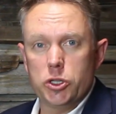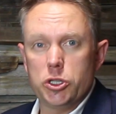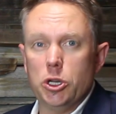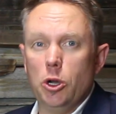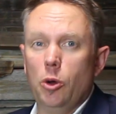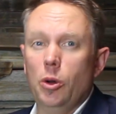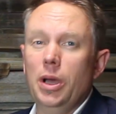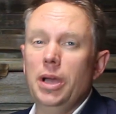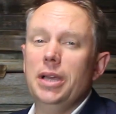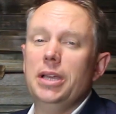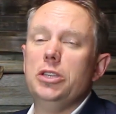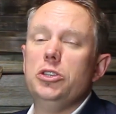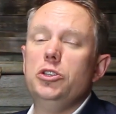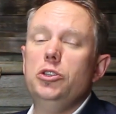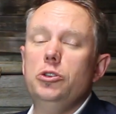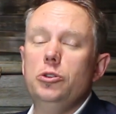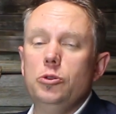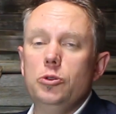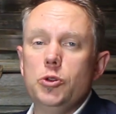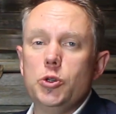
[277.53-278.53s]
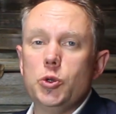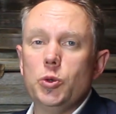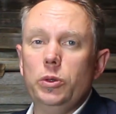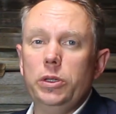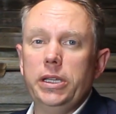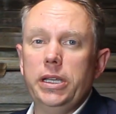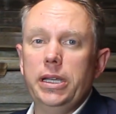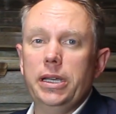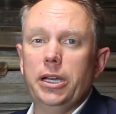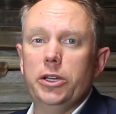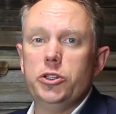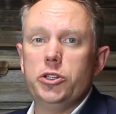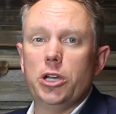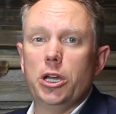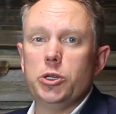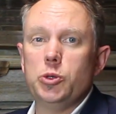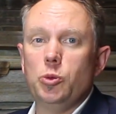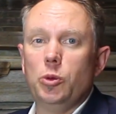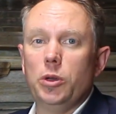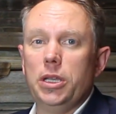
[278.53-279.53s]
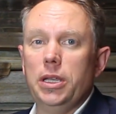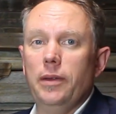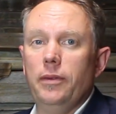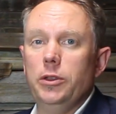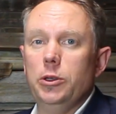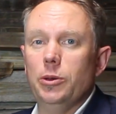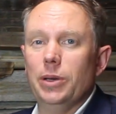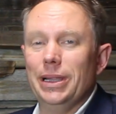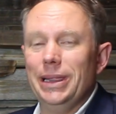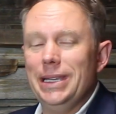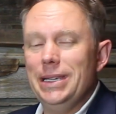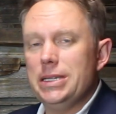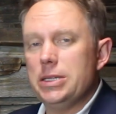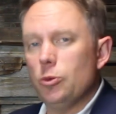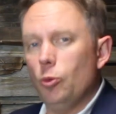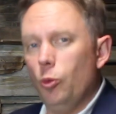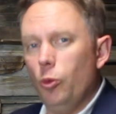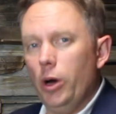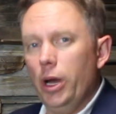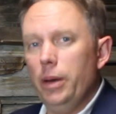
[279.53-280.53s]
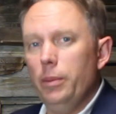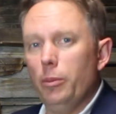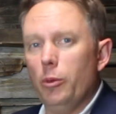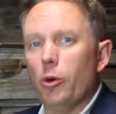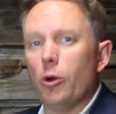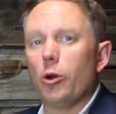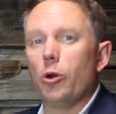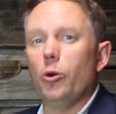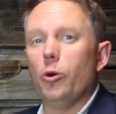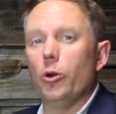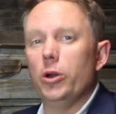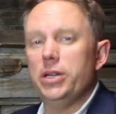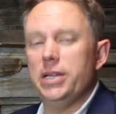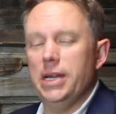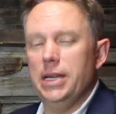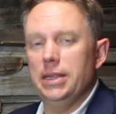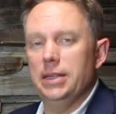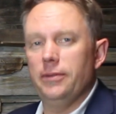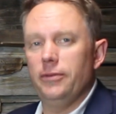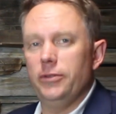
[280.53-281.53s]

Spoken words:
So usually a judge will give you at least one more court date in the